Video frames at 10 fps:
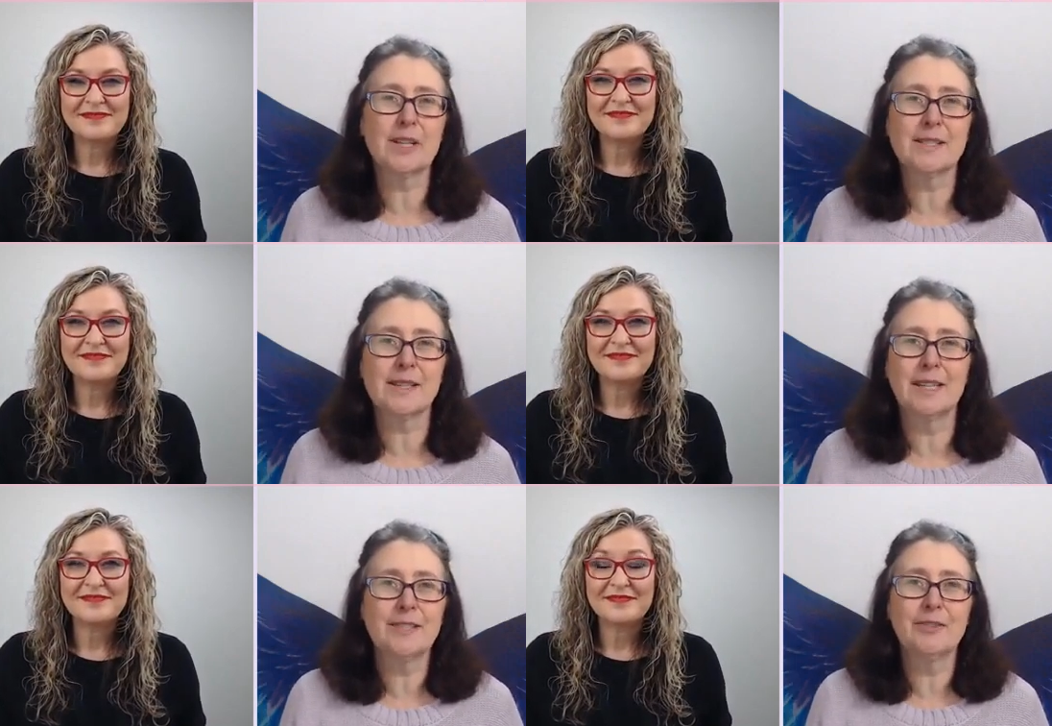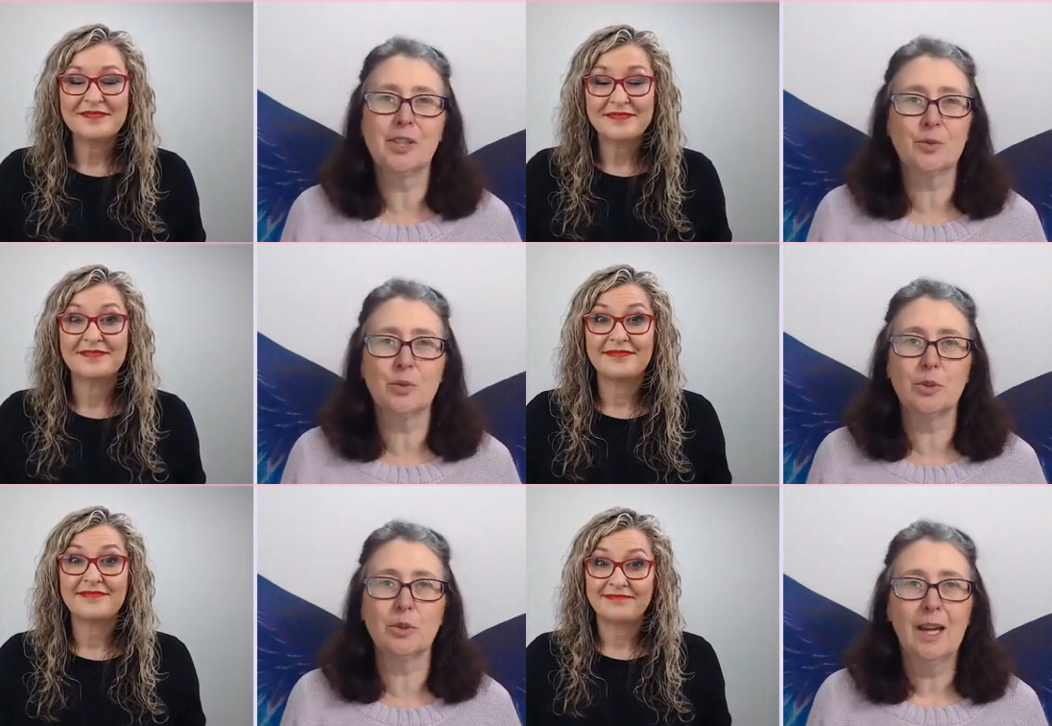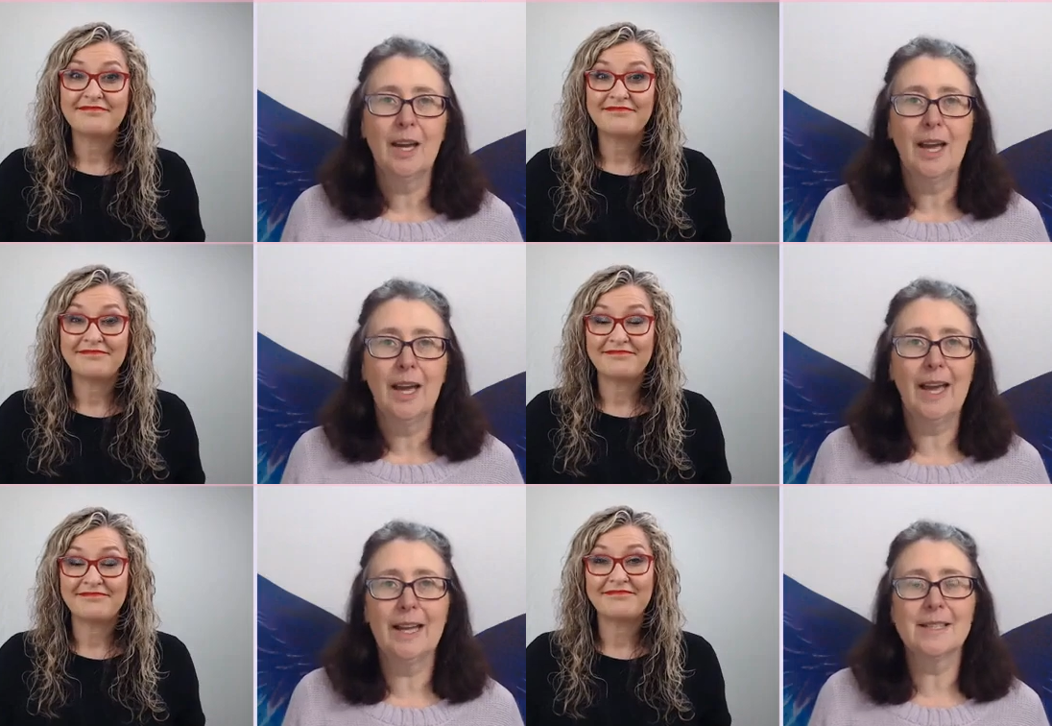Speaker 1: an individual
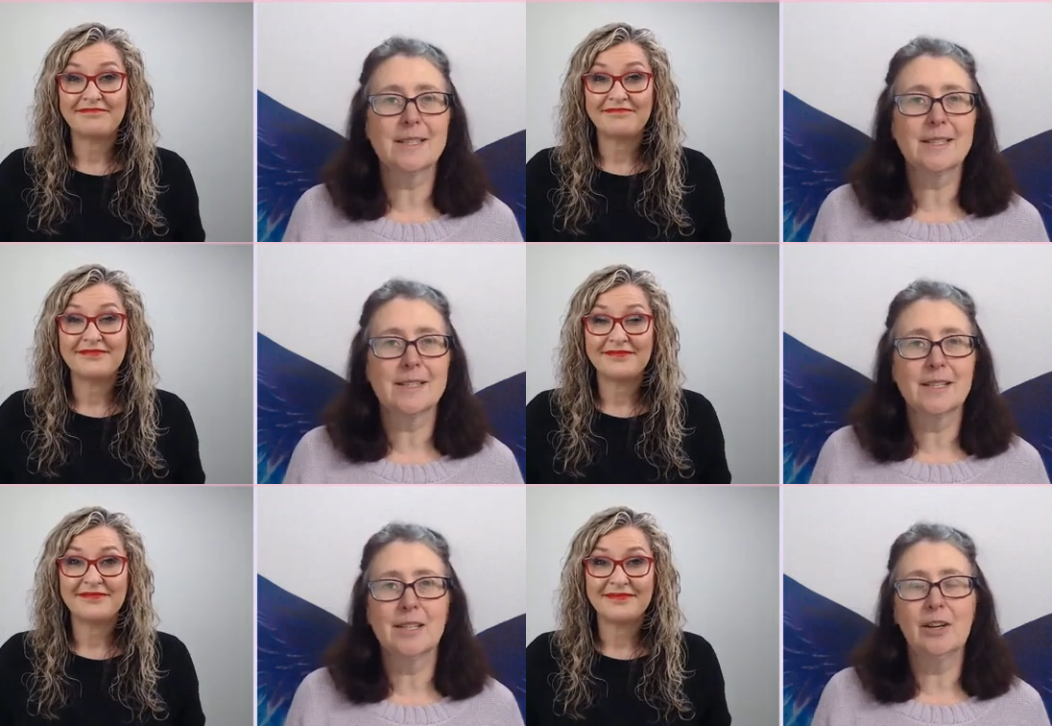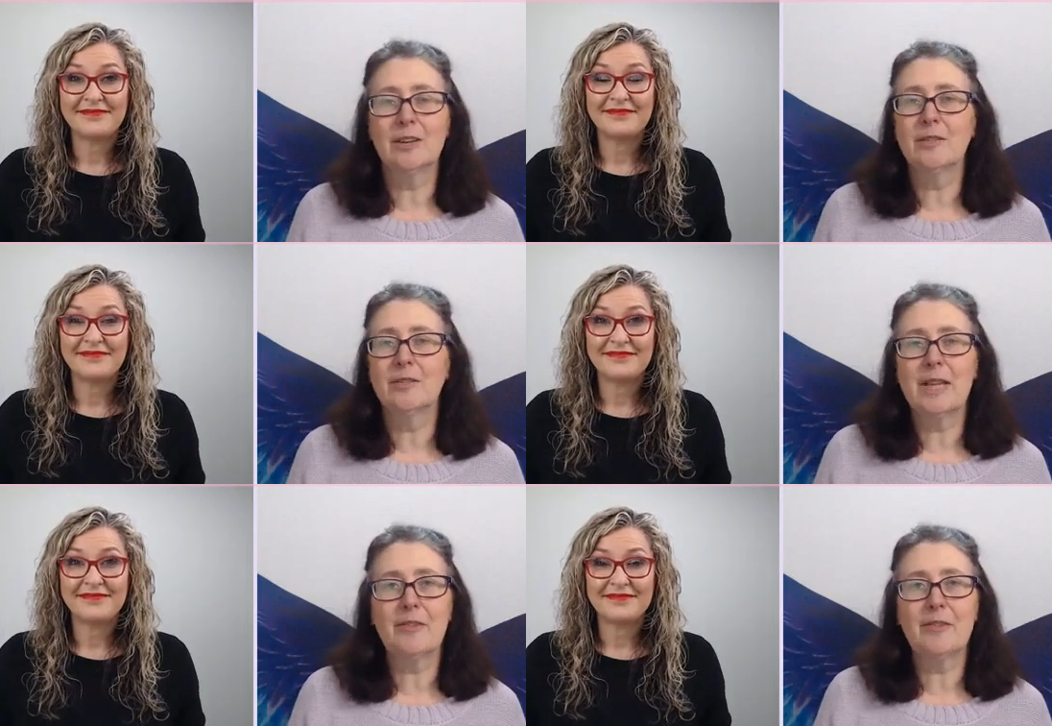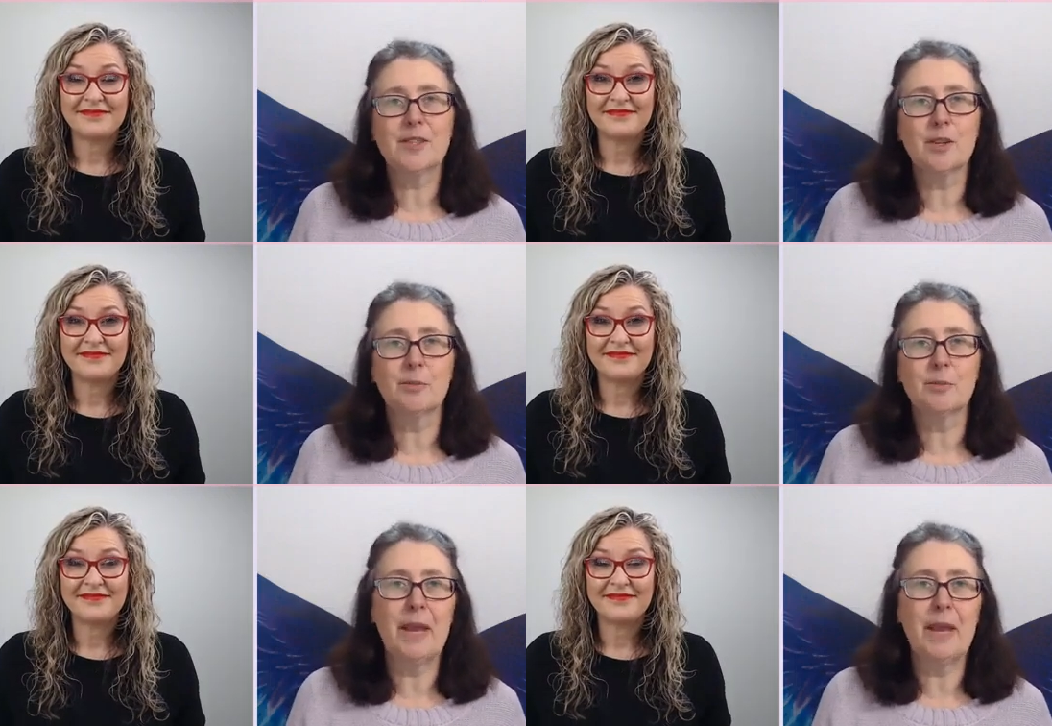and you know we have to stop
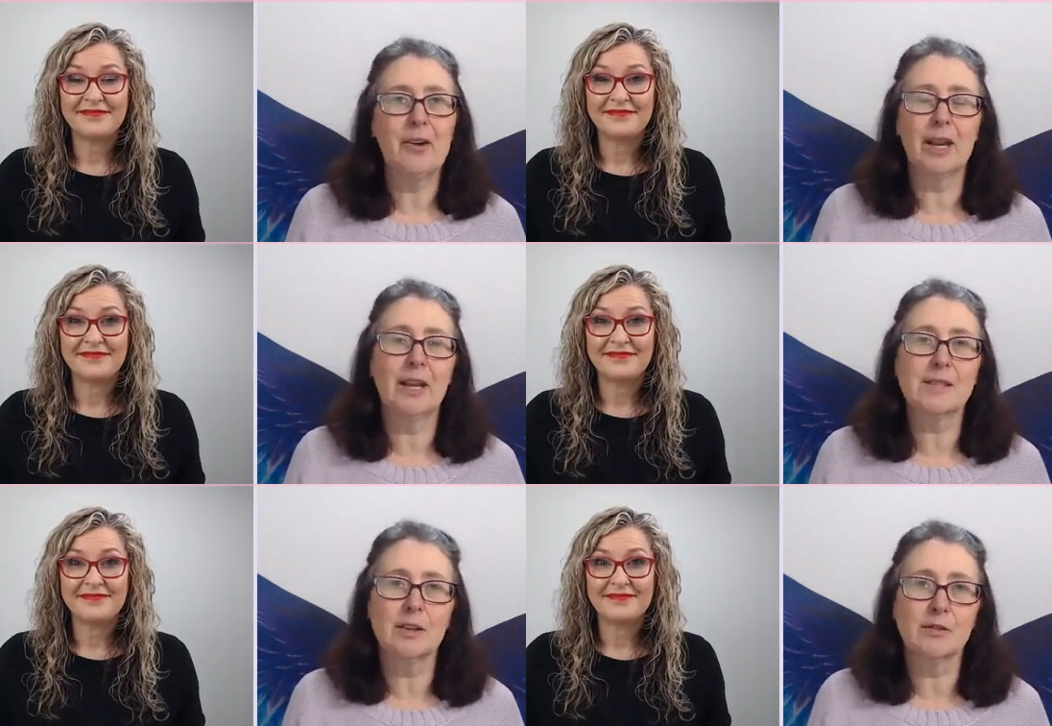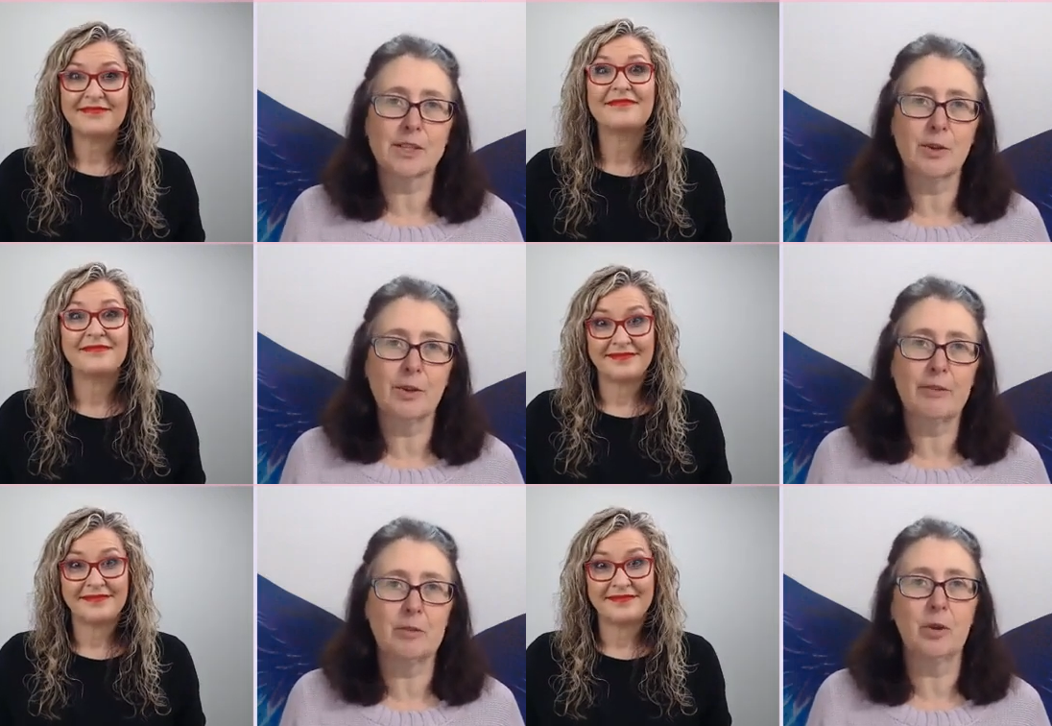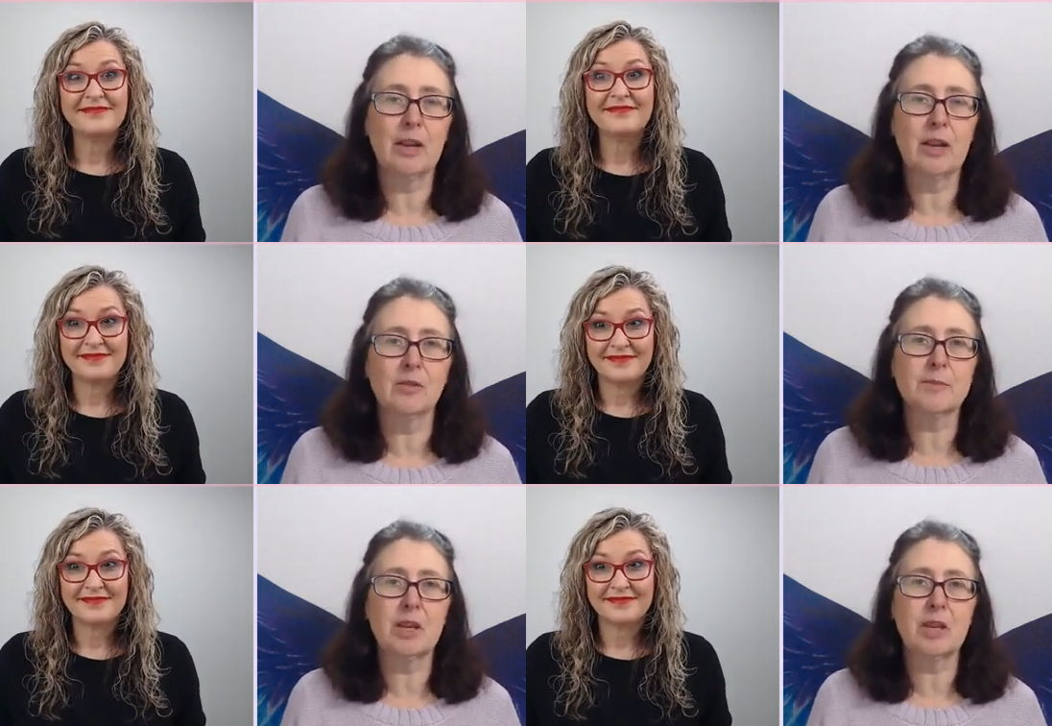comparing ourselves to everybody else
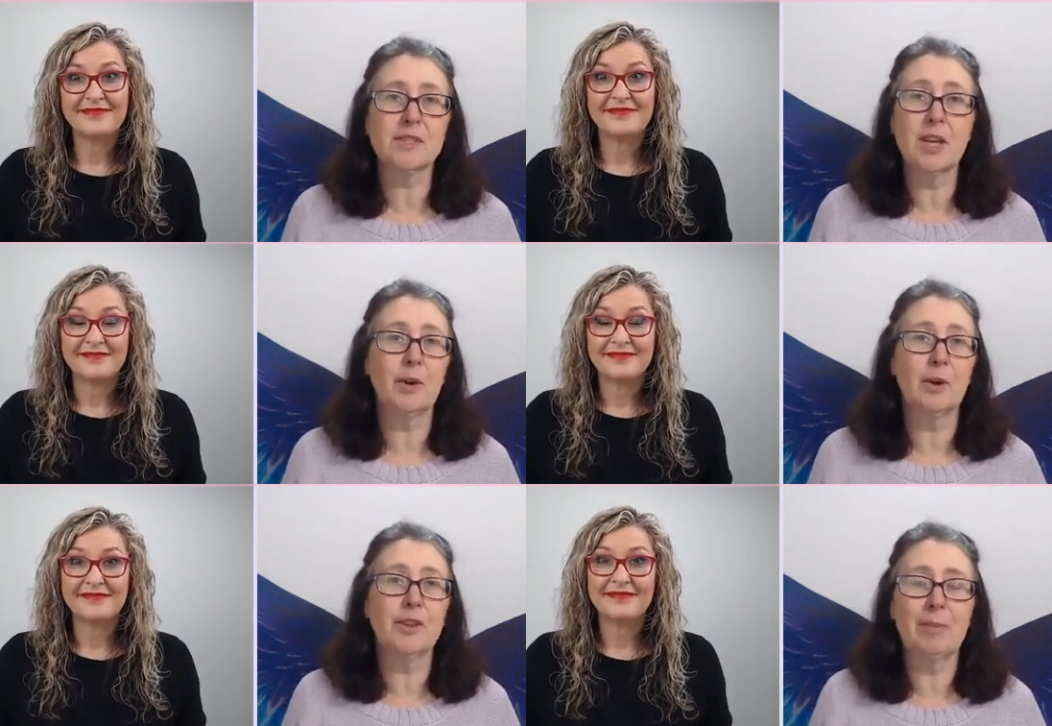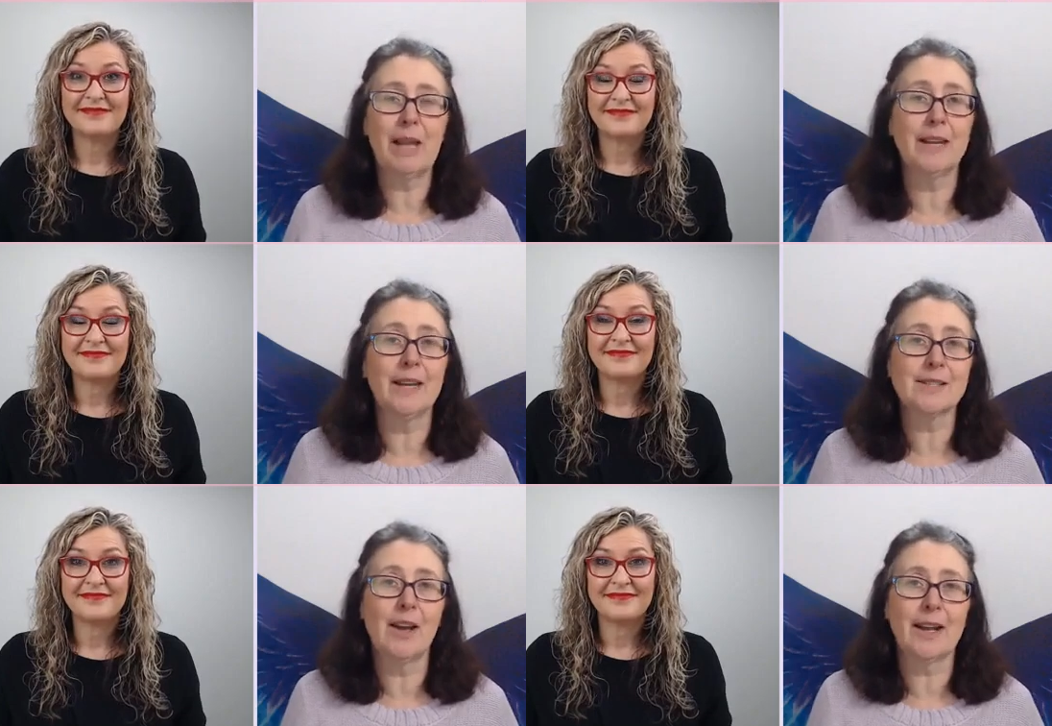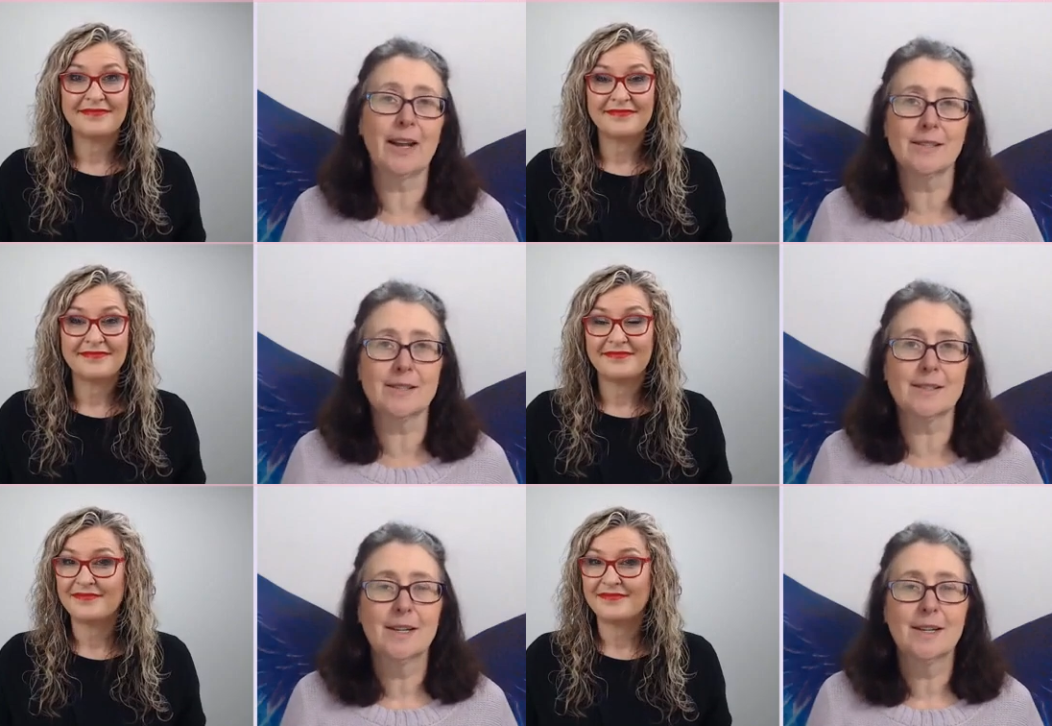because no one on the planet's like
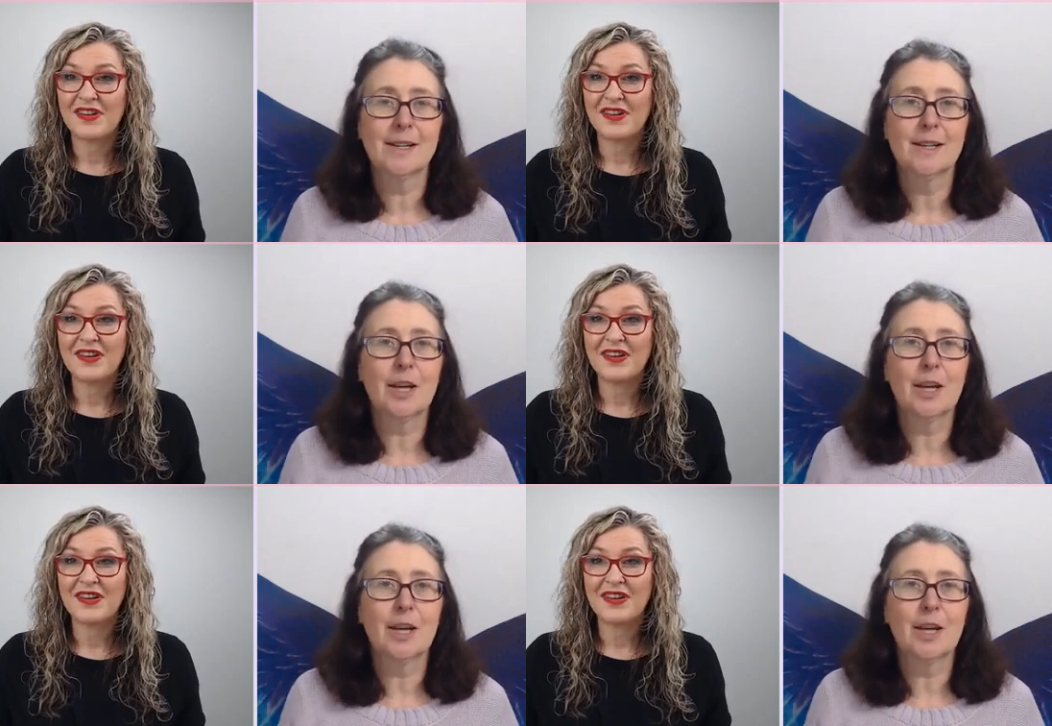us no.